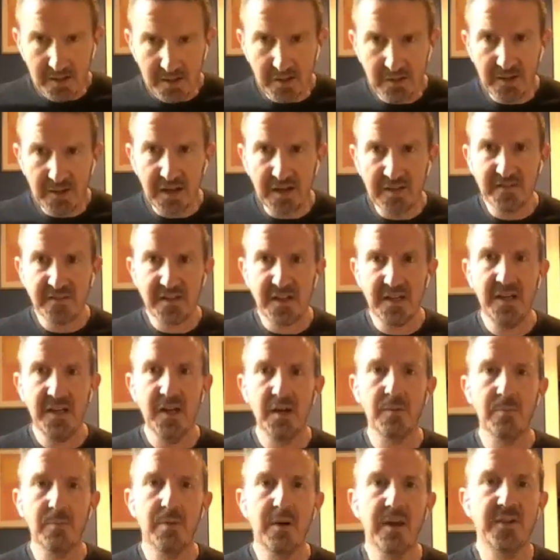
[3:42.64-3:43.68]
On your next
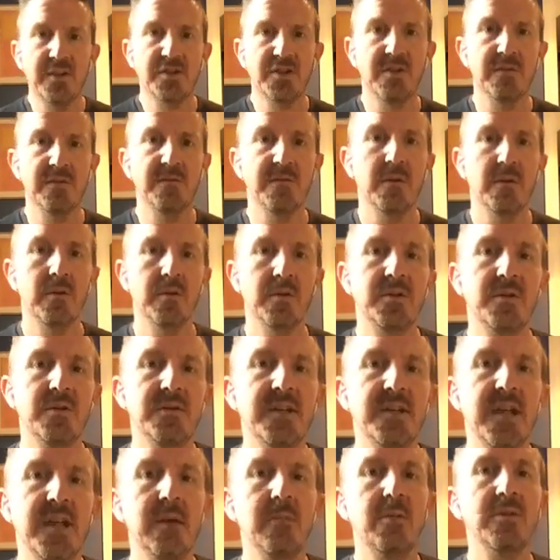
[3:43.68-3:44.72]
inhale breath, shift forward
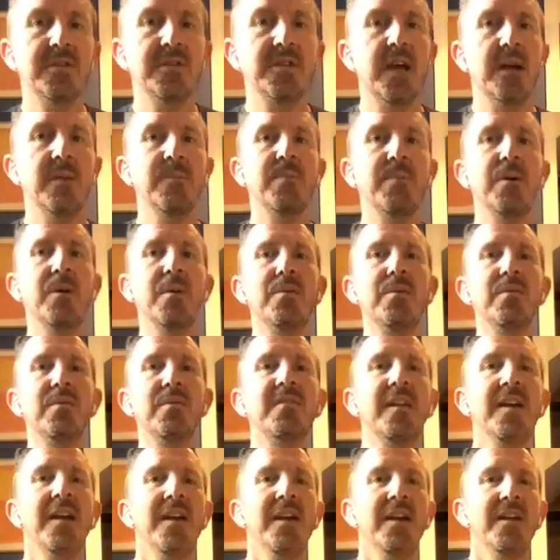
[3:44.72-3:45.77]
to tabletop
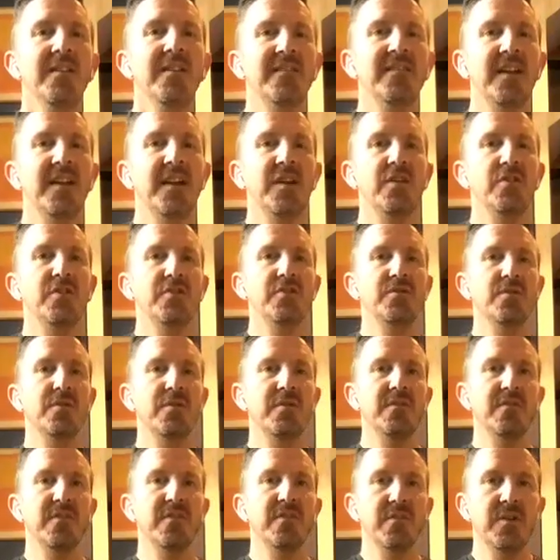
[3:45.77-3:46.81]
pose. Stack your
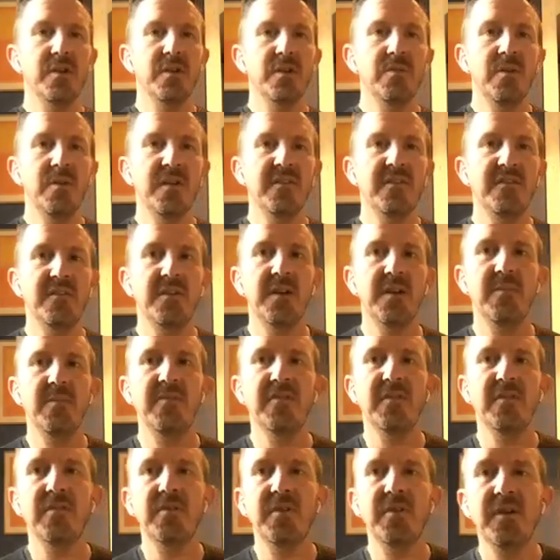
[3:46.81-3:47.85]
shoulders over your wrists, your
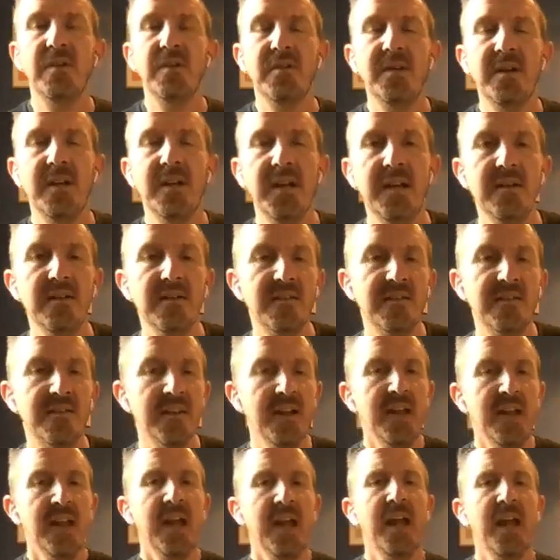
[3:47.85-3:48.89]
hips over your knees.
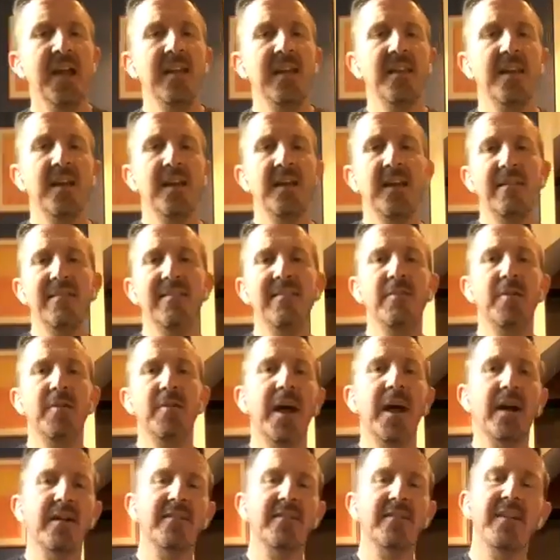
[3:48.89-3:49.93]
And then as
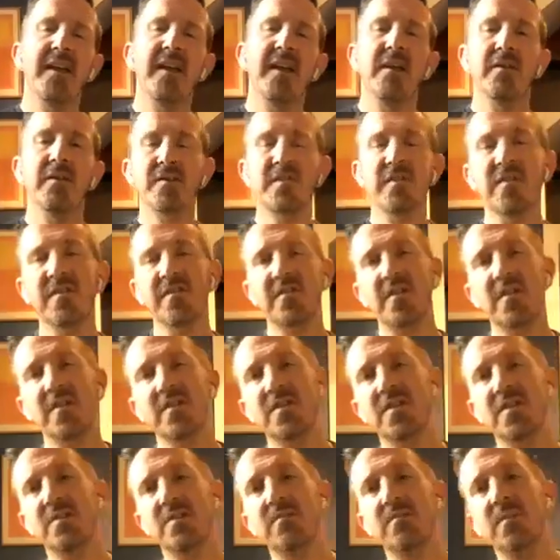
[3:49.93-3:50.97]
you exhale, just
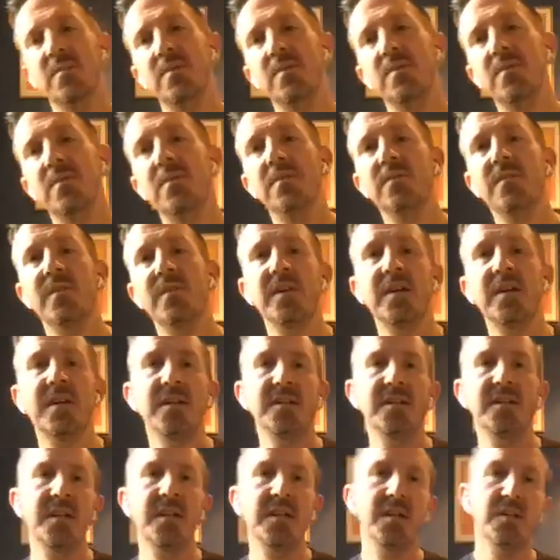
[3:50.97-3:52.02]
start to move and
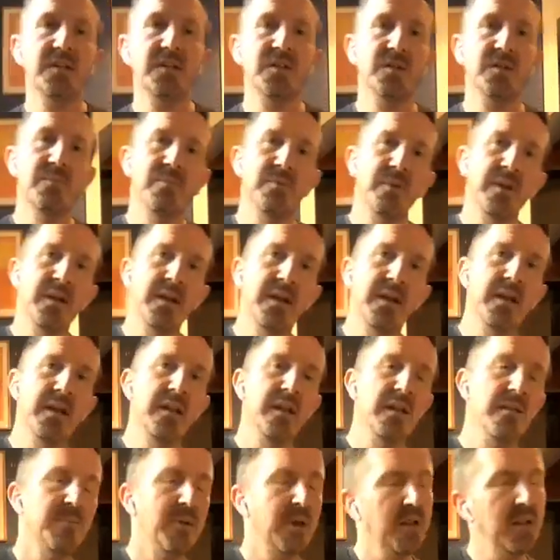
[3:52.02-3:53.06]
continue to
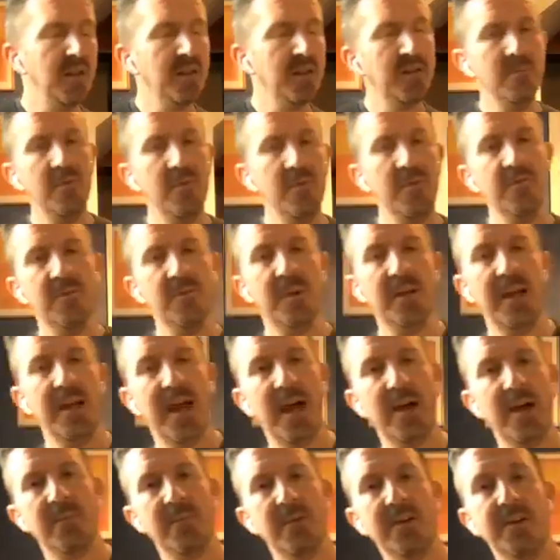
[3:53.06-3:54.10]
breathe, but let the movement
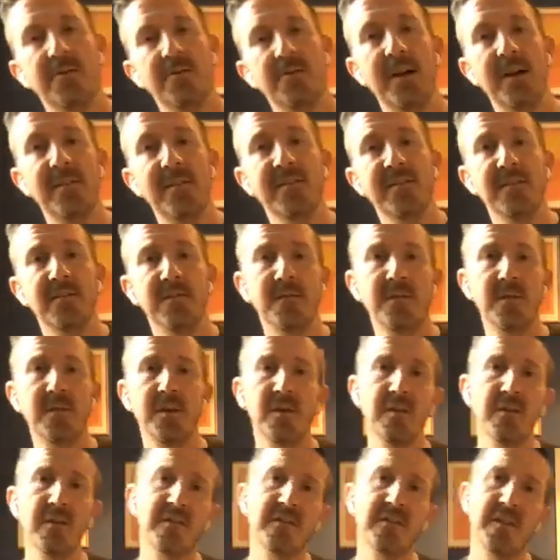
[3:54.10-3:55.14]
happen in ways that
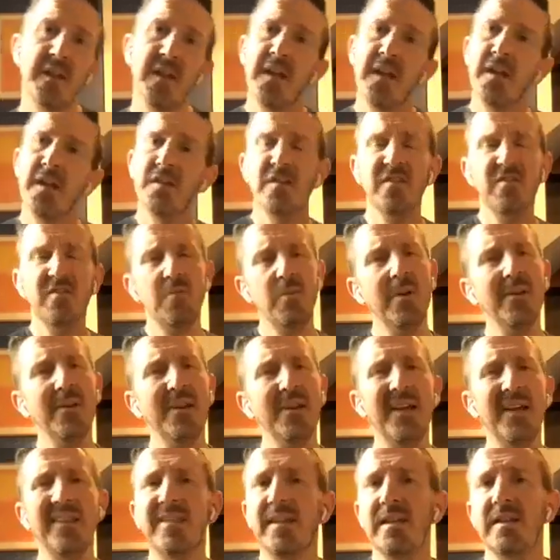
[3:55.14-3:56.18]
feels just
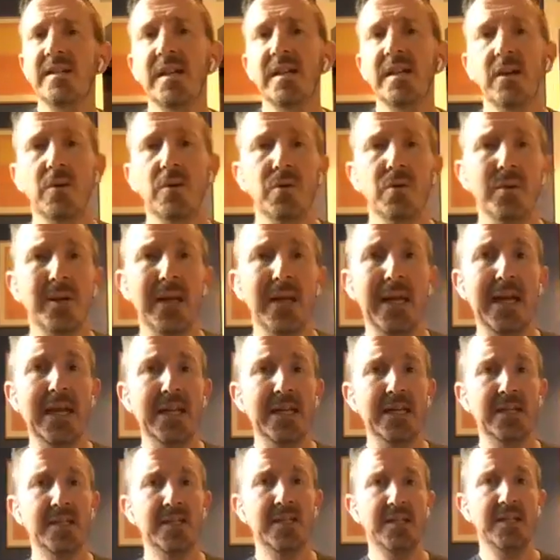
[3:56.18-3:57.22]
real authentic and
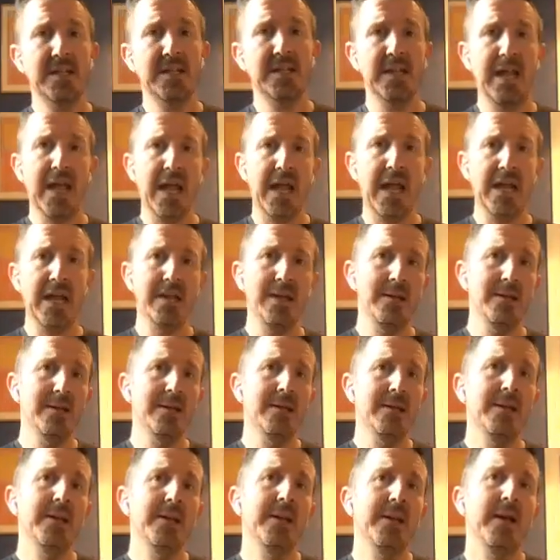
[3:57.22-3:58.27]
organic to today.